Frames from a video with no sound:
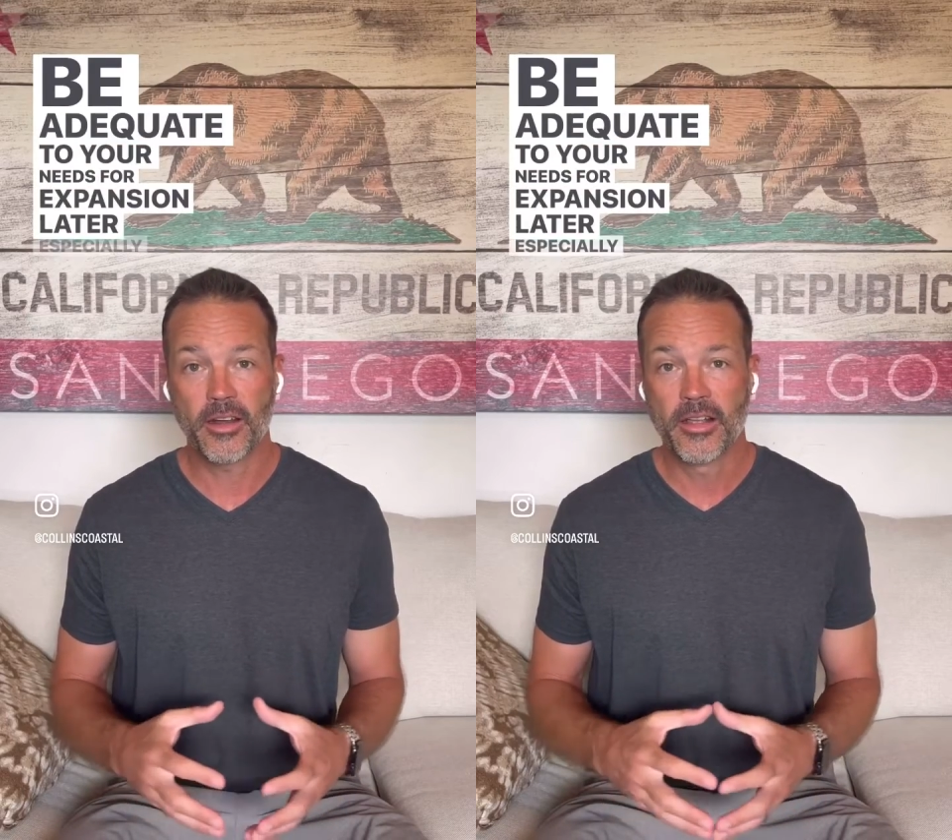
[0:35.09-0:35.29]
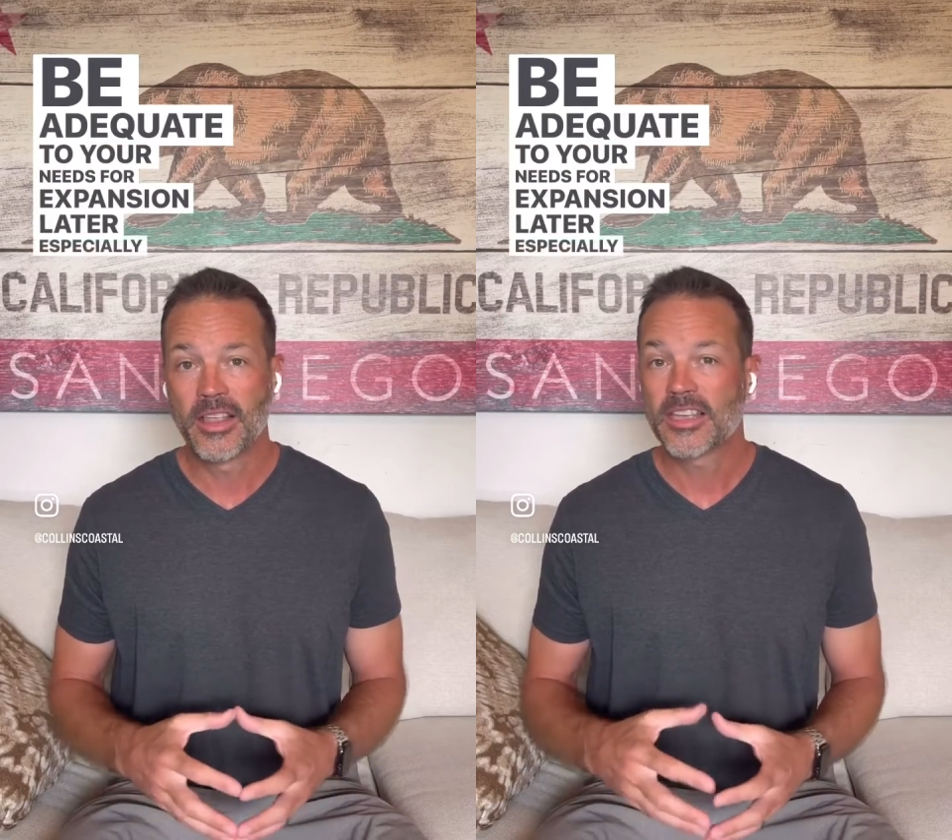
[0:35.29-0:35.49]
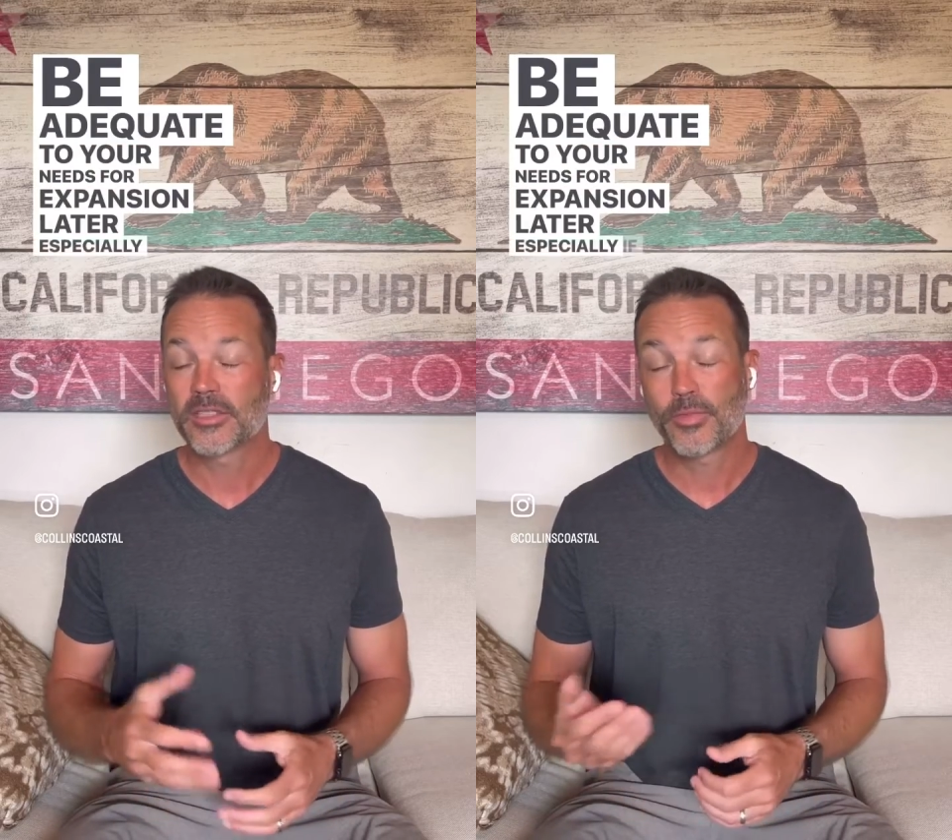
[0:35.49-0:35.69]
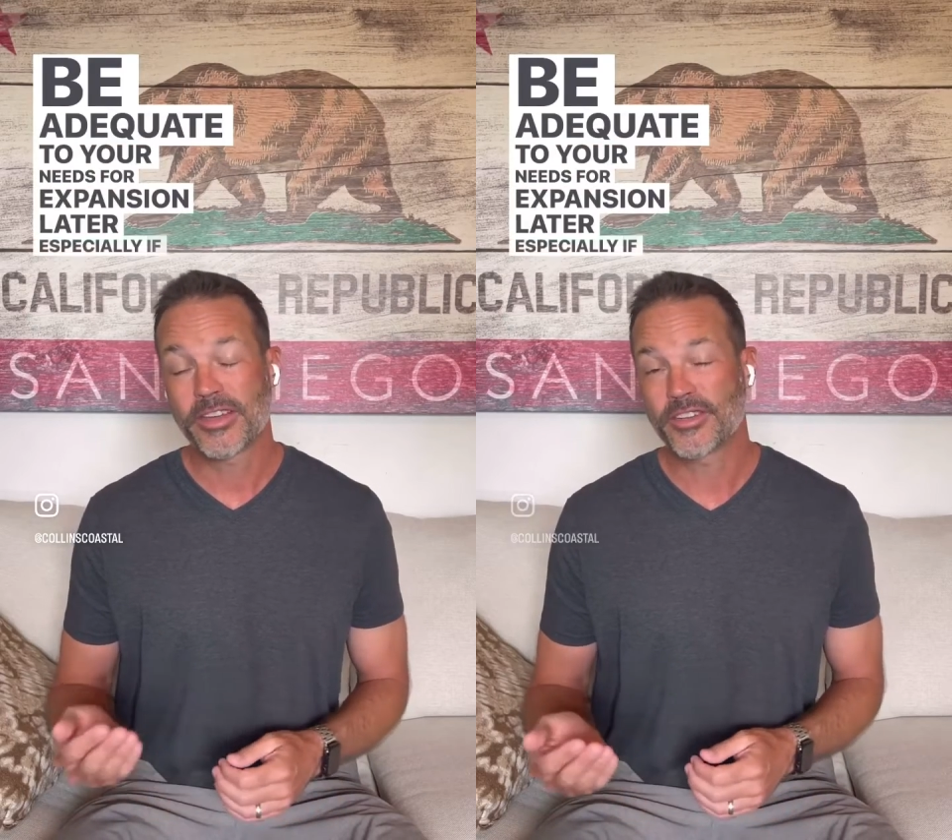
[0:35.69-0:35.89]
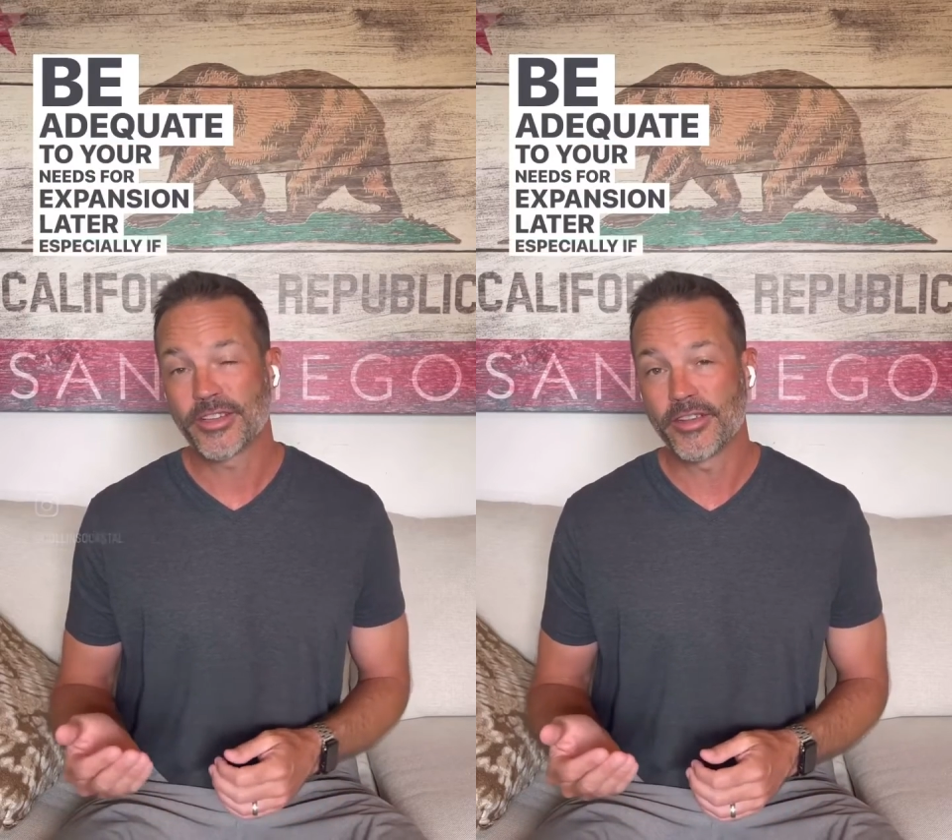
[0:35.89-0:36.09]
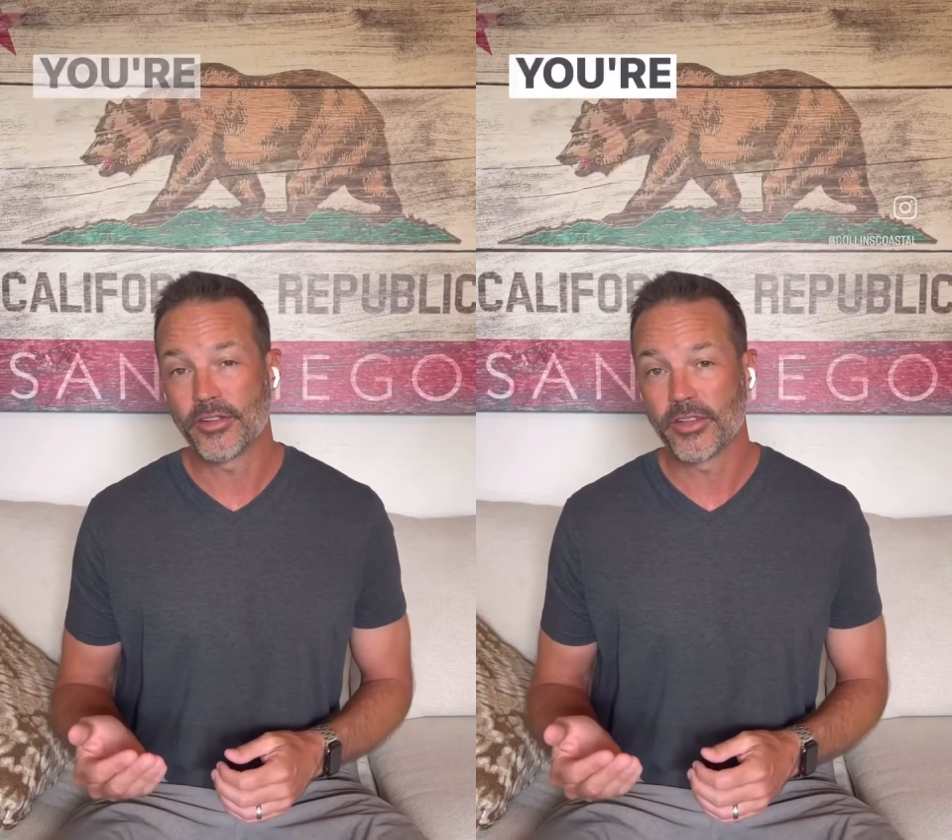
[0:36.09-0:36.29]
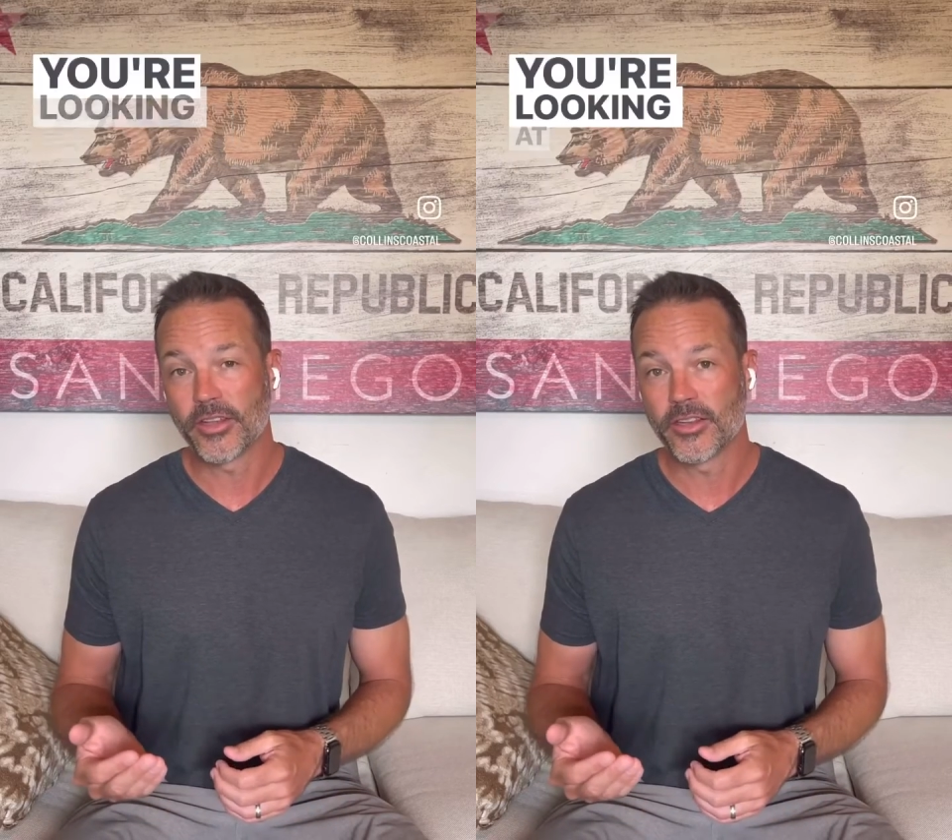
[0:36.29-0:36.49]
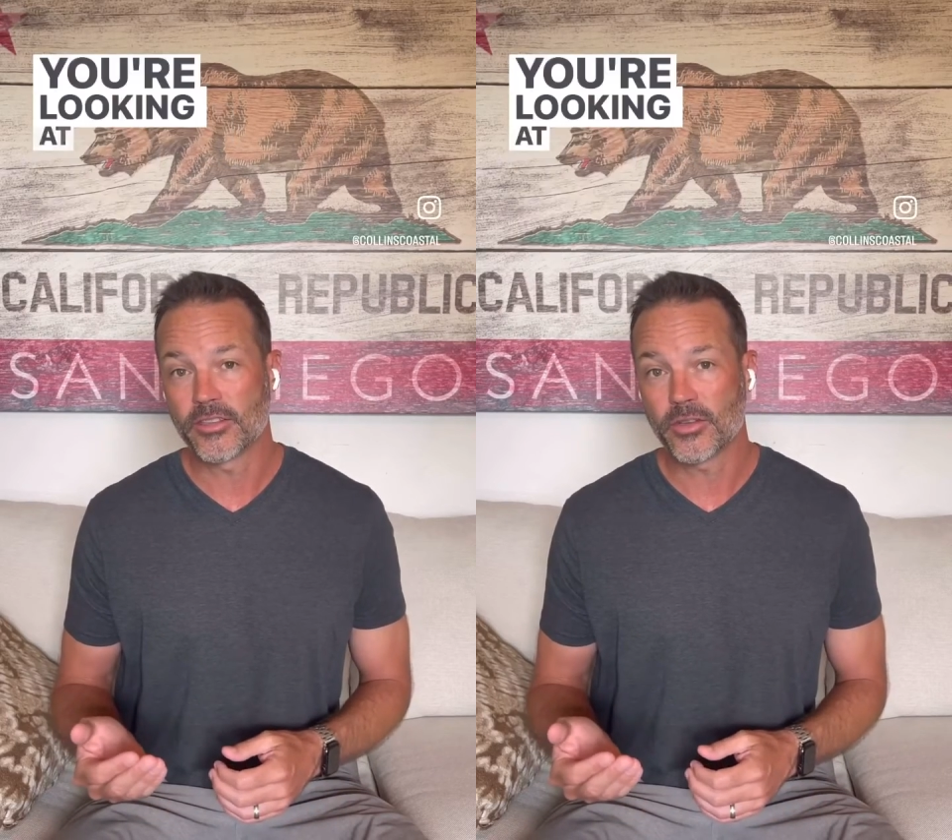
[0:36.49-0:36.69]
especially if you're looking at
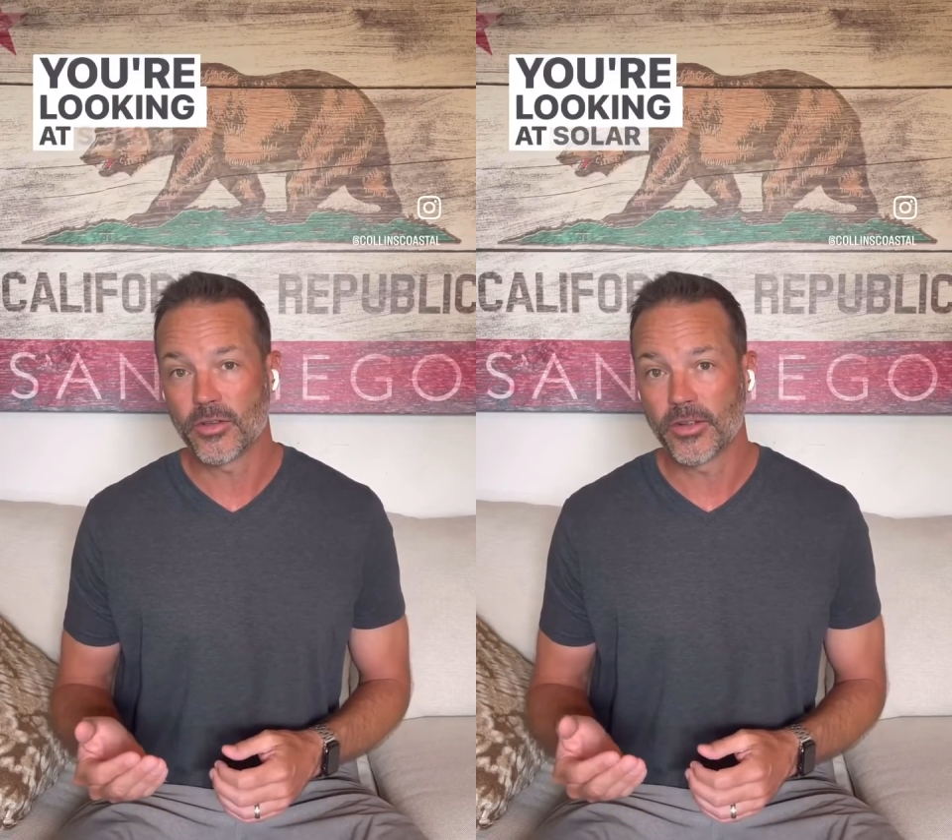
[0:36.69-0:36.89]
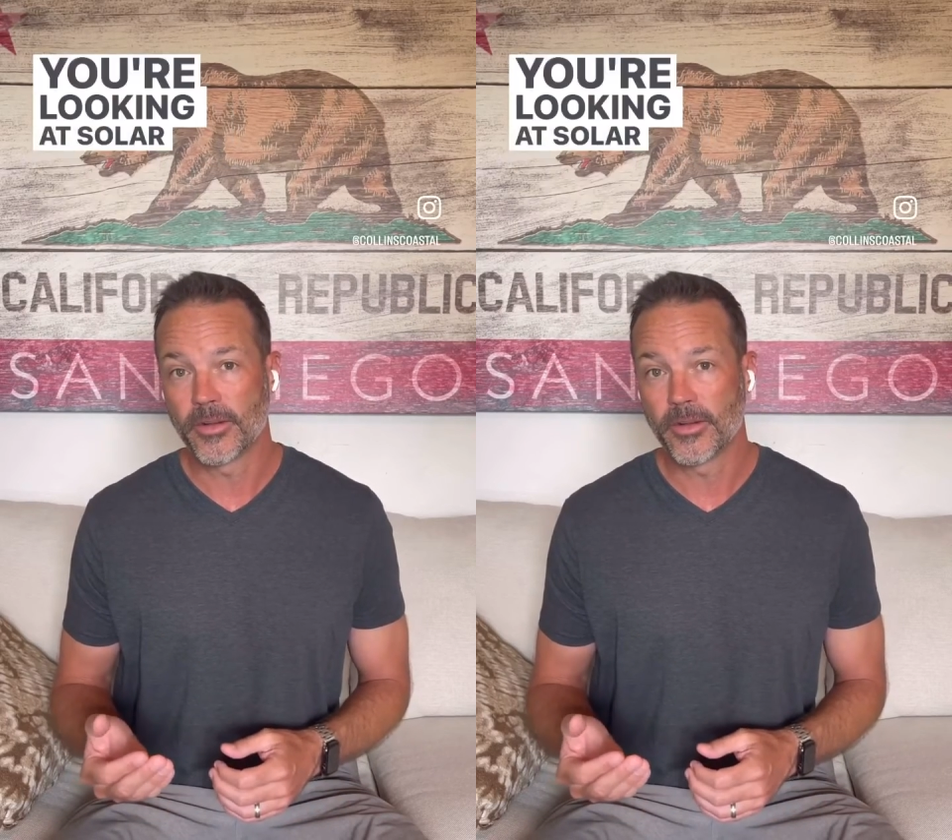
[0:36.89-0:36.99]
solar.